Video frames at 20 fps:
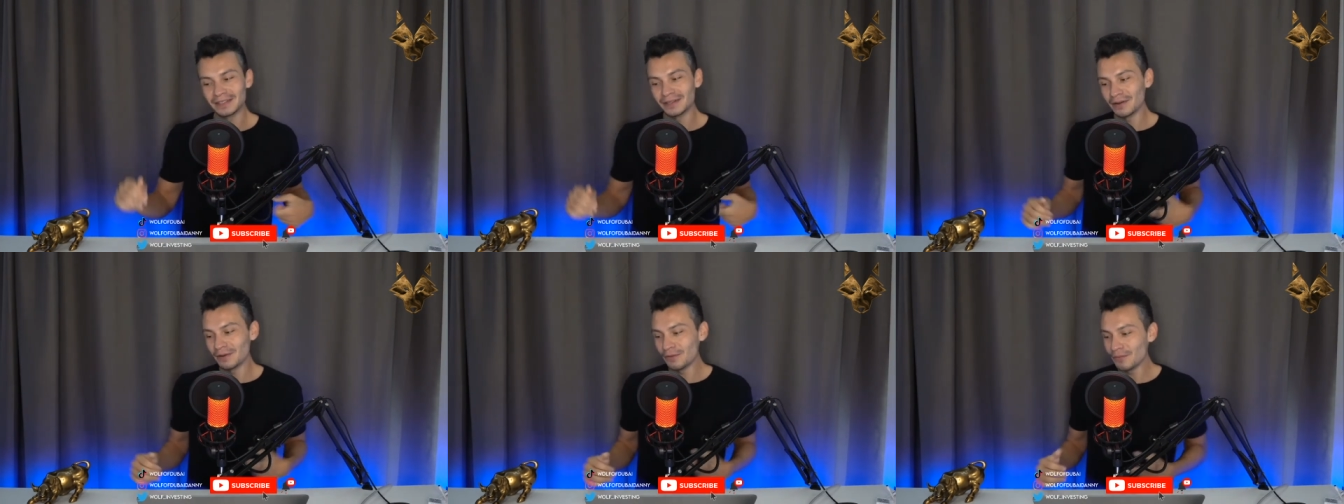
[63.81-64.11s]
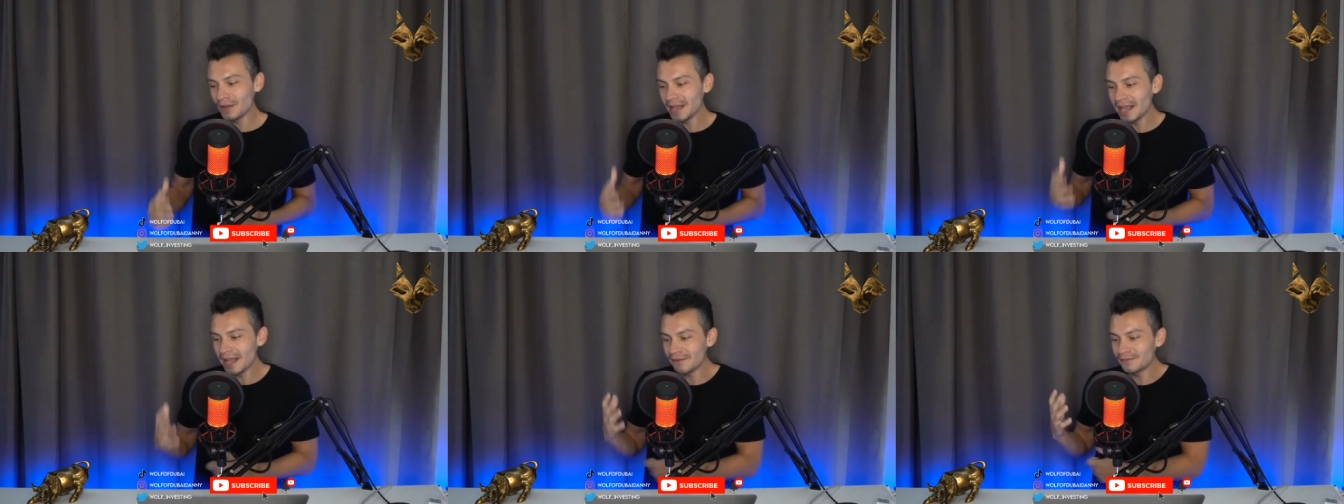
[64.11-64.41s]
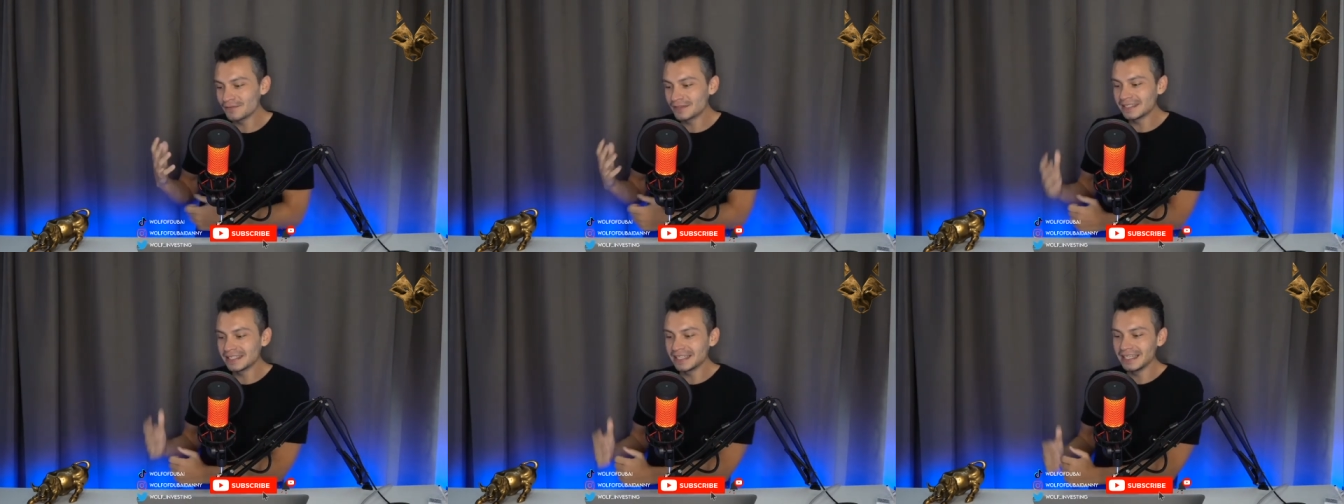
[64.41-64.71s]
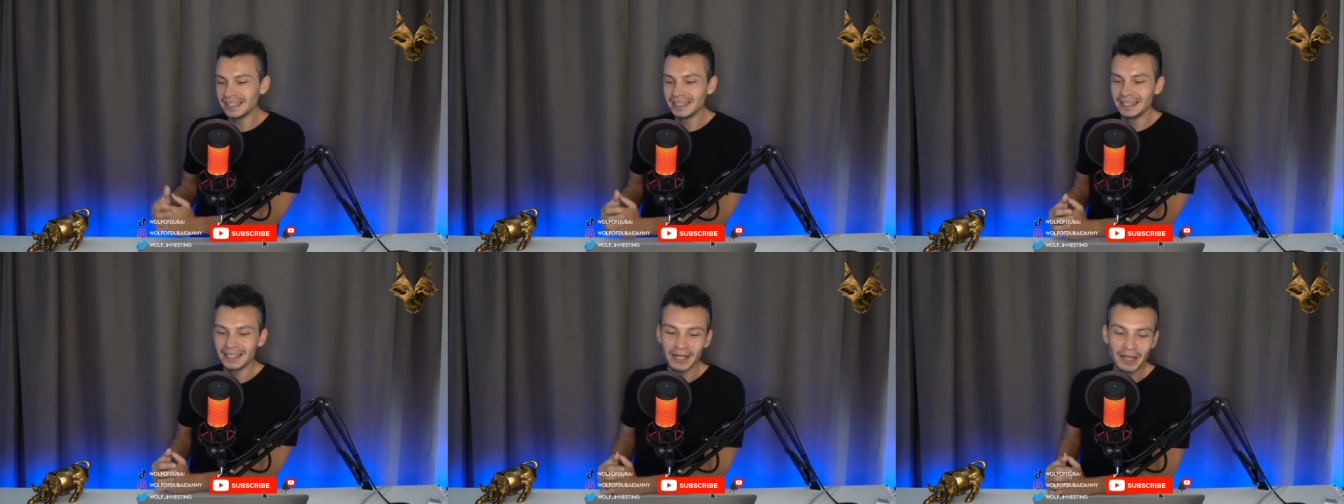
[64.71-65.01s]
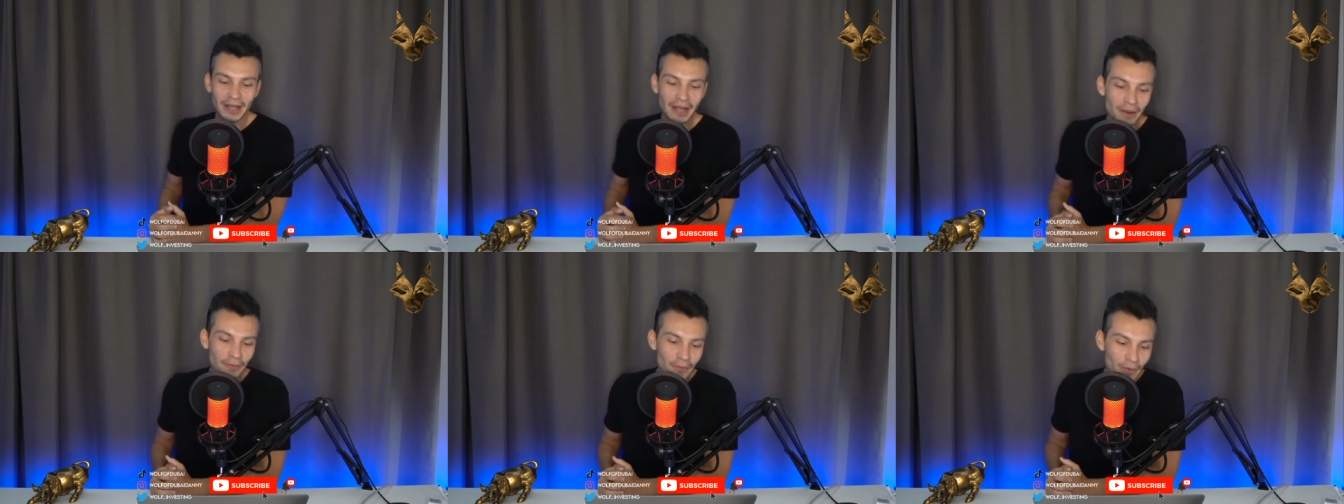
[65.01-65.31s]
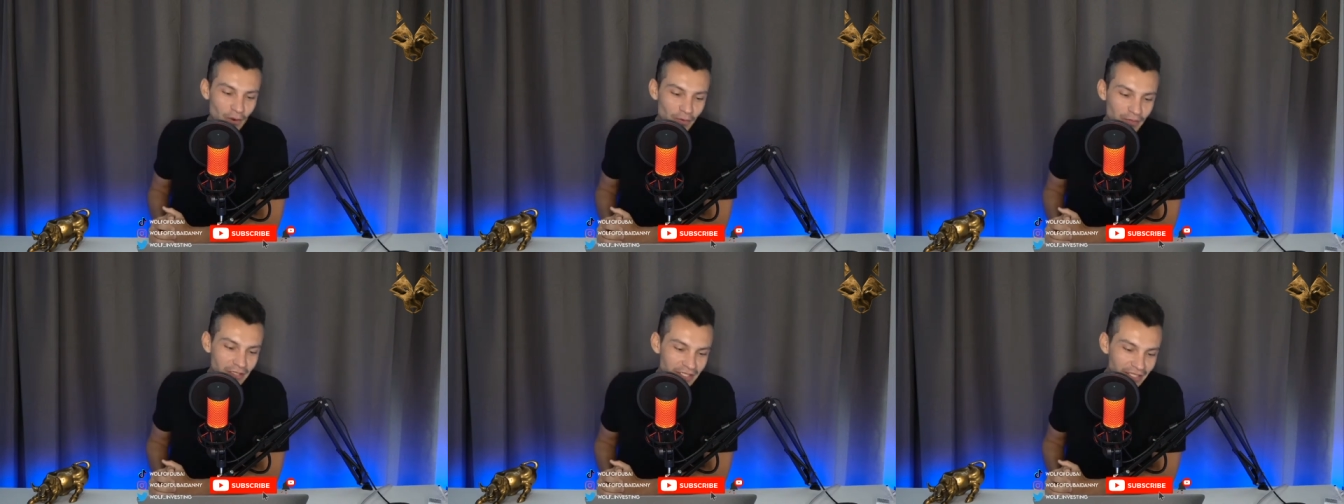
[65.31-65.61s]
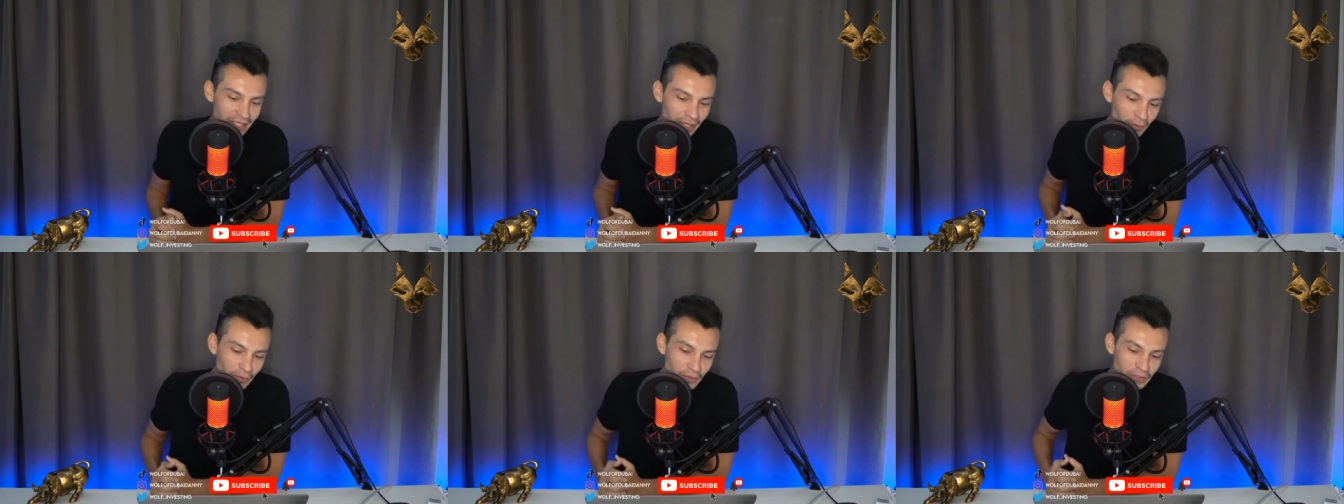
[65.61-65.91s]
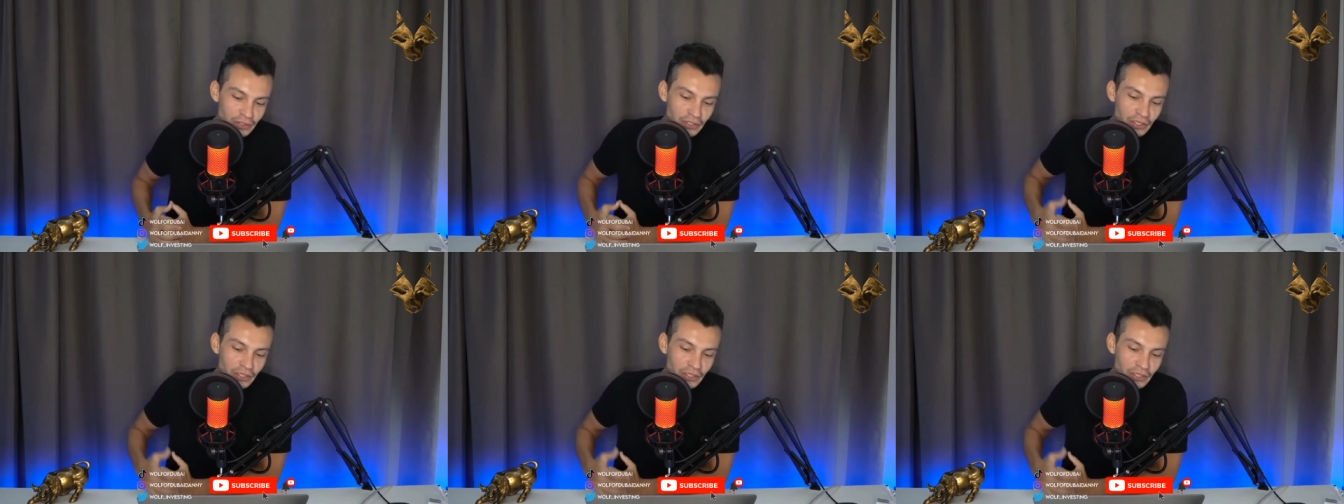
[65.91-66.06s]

You know, we have seen the Roadster was